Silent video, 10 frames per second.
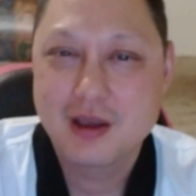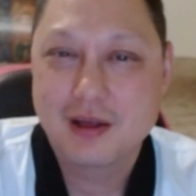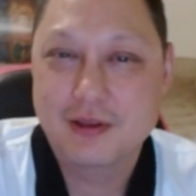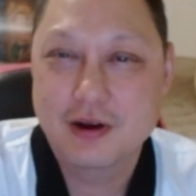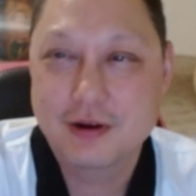the
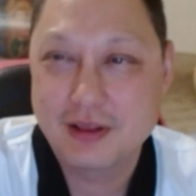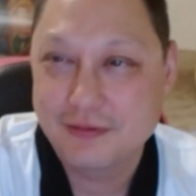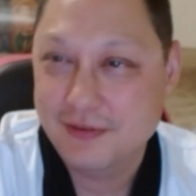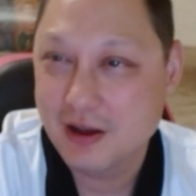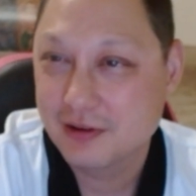year they
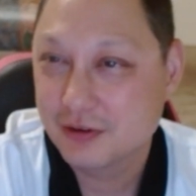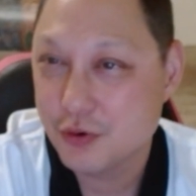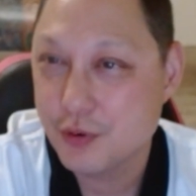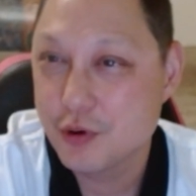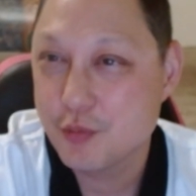found his
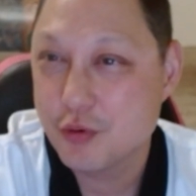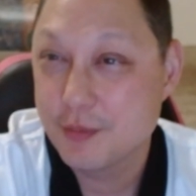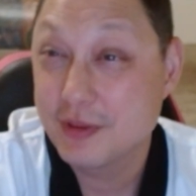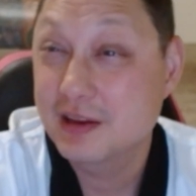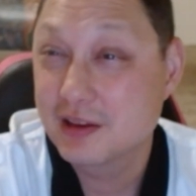coroner report, but
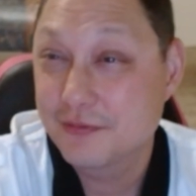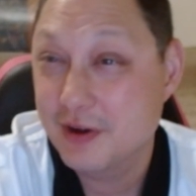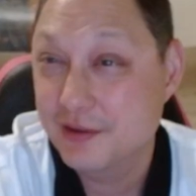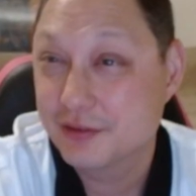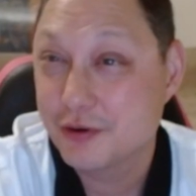they did find
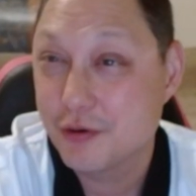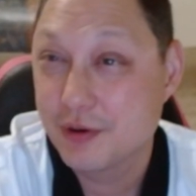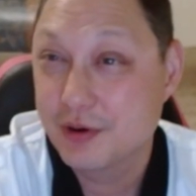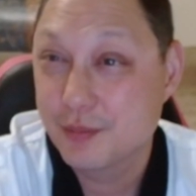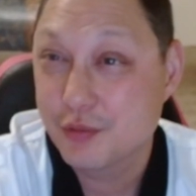his
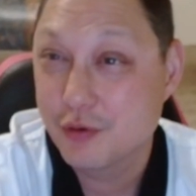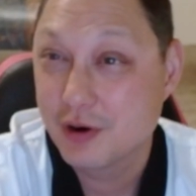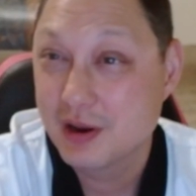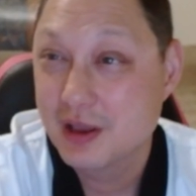coroner report,